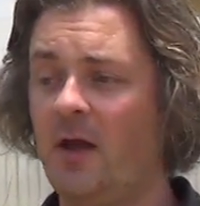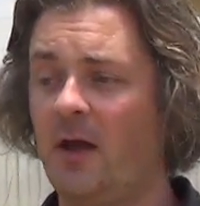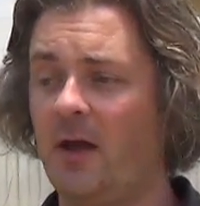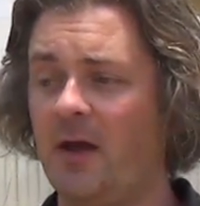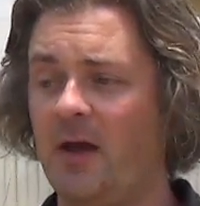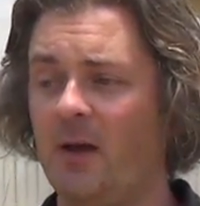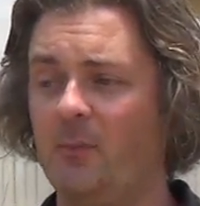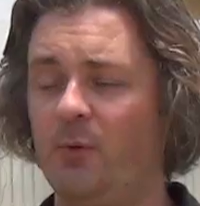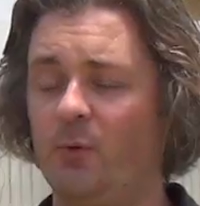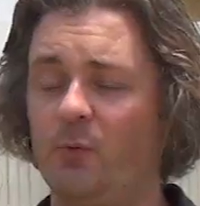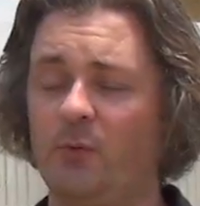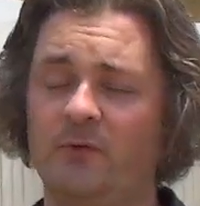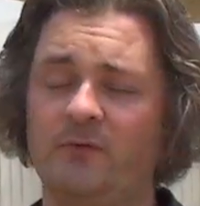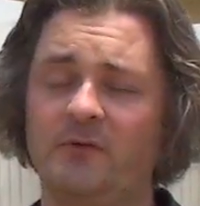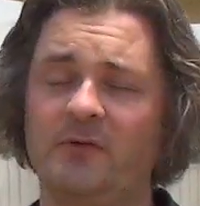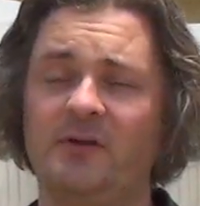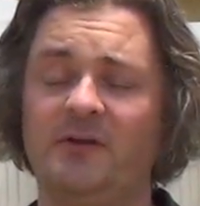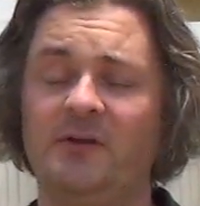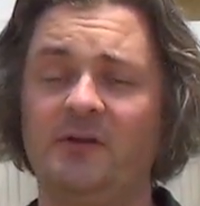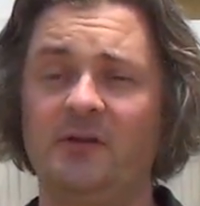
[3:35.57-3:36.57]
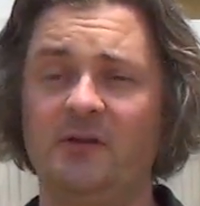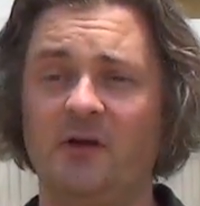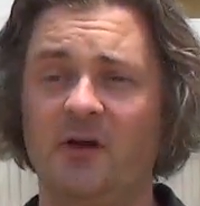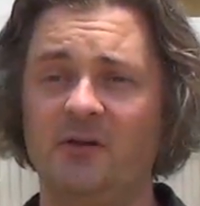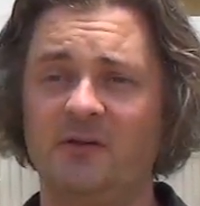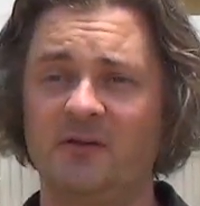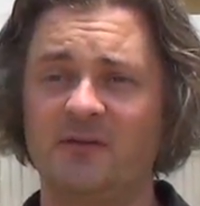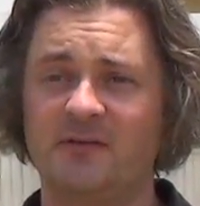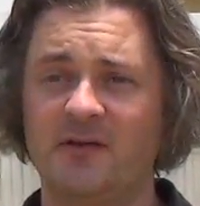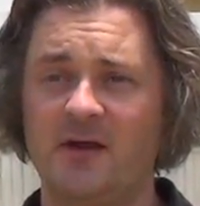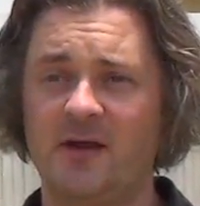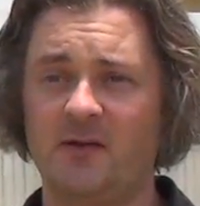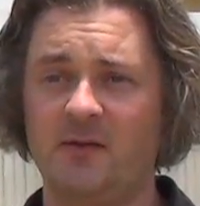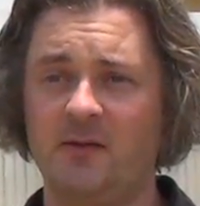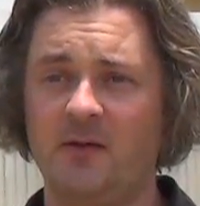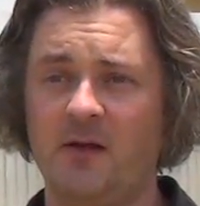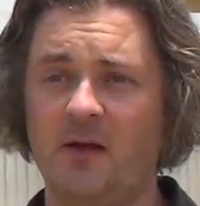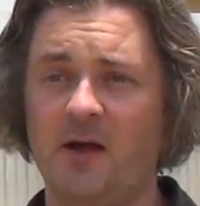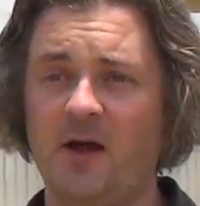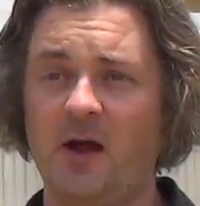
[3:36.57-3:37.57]
but we really need to understand
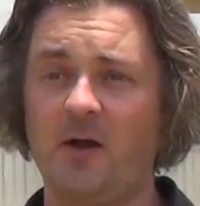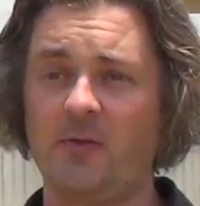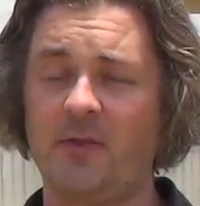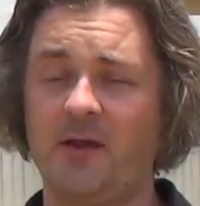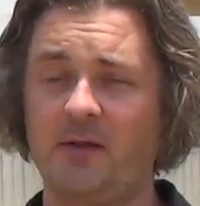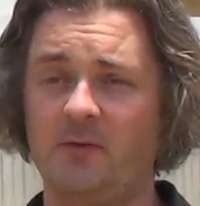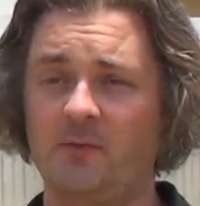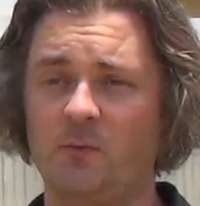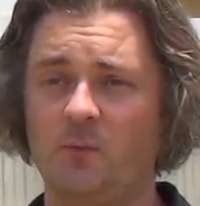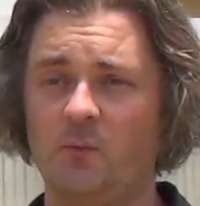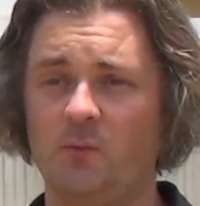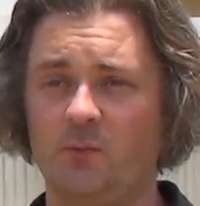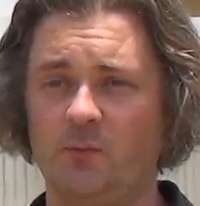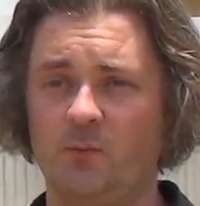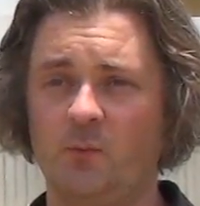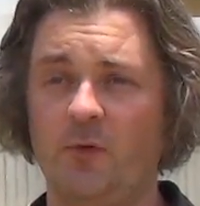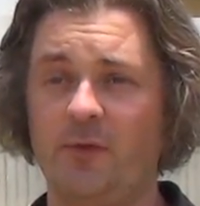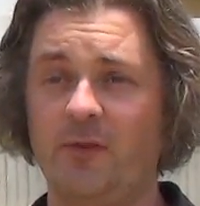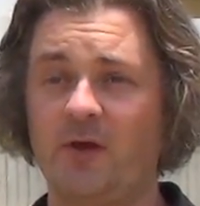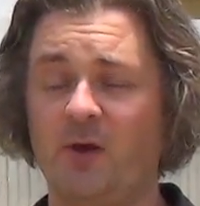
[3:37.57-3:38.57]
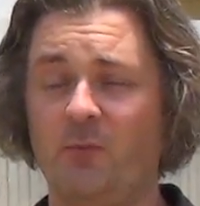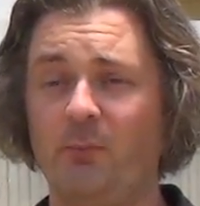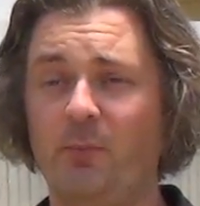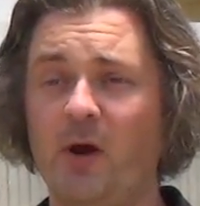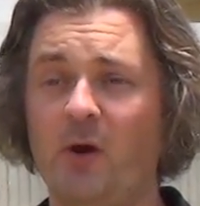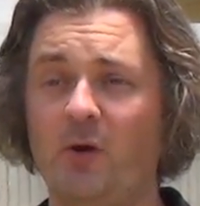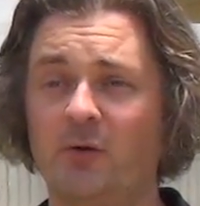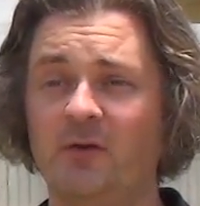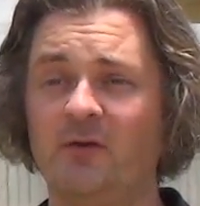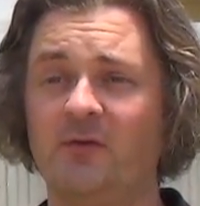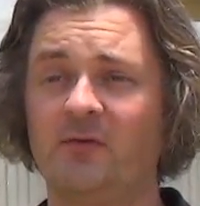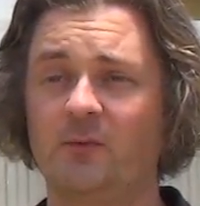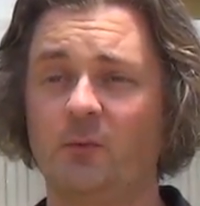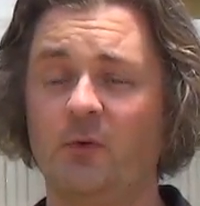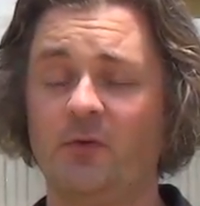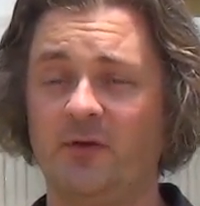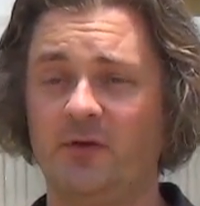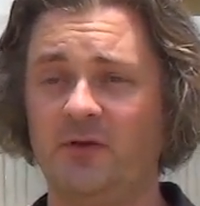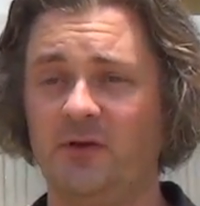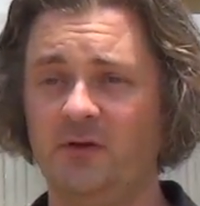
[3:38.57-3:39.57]
what the